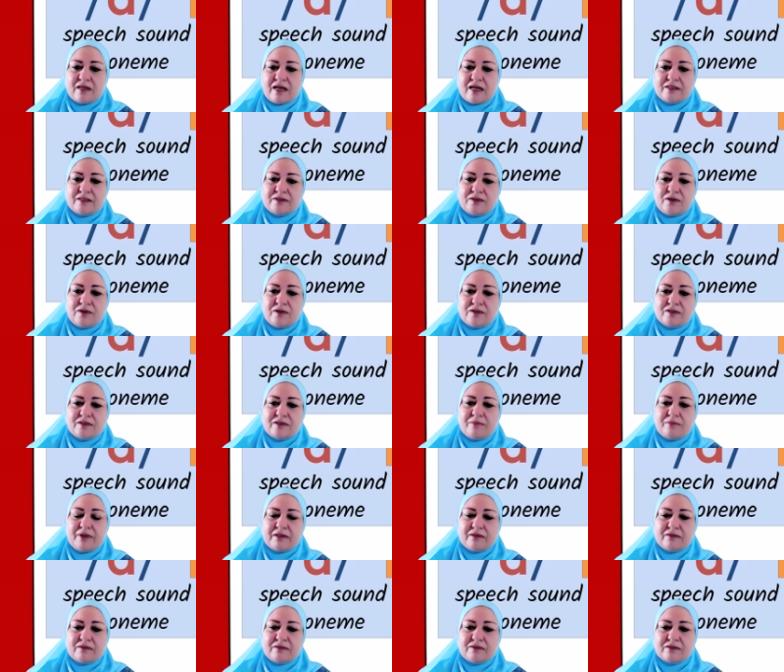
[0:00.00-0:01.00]
I talked
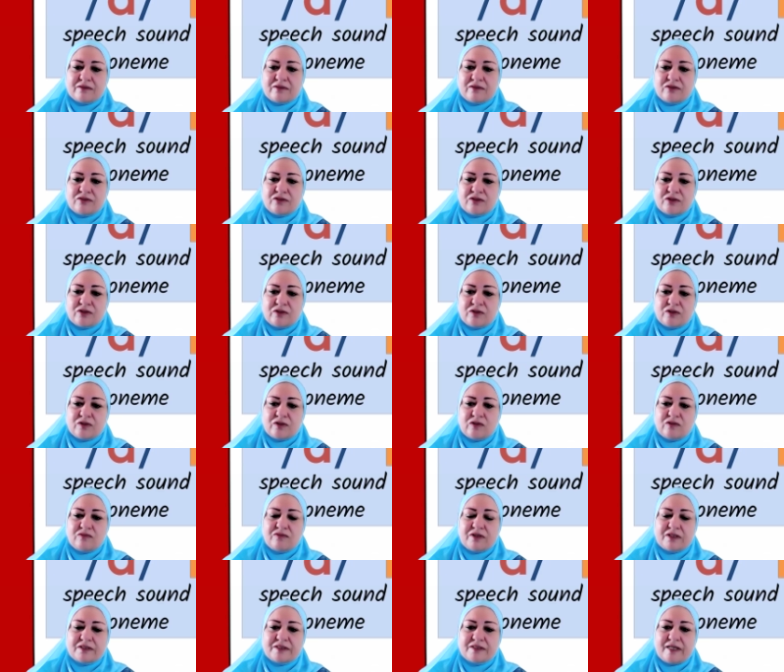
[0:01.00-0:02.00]
about this little
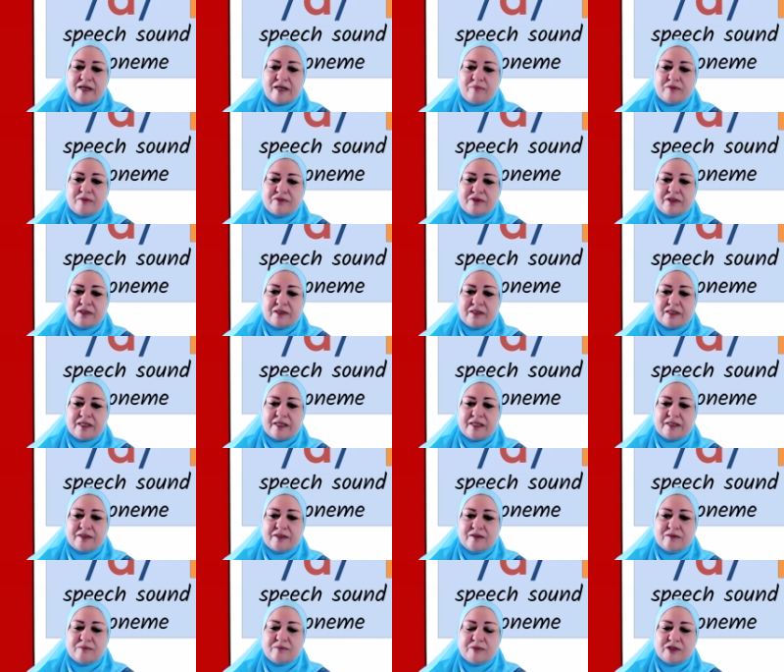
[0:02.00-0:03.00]
curve on top of the
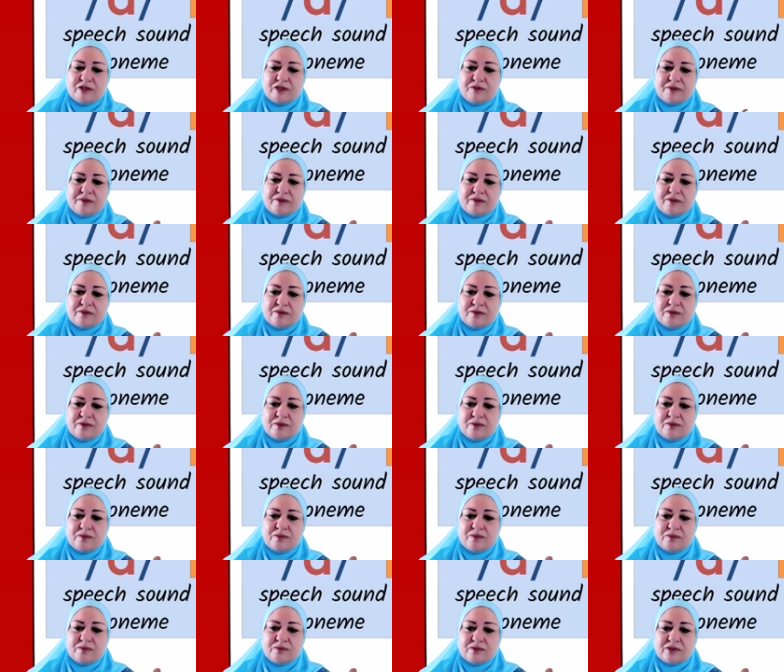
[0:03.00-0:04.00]
letter between the
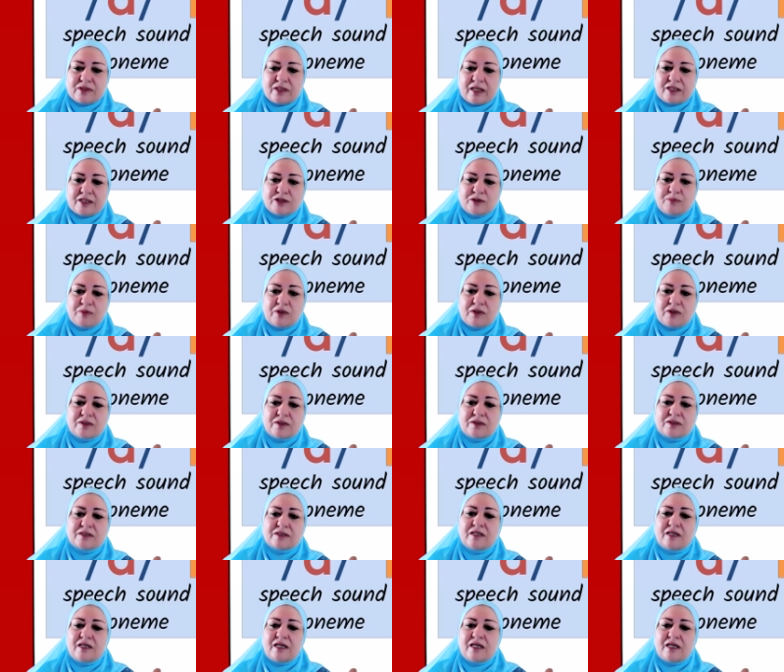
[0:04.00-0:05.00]
two slash marks,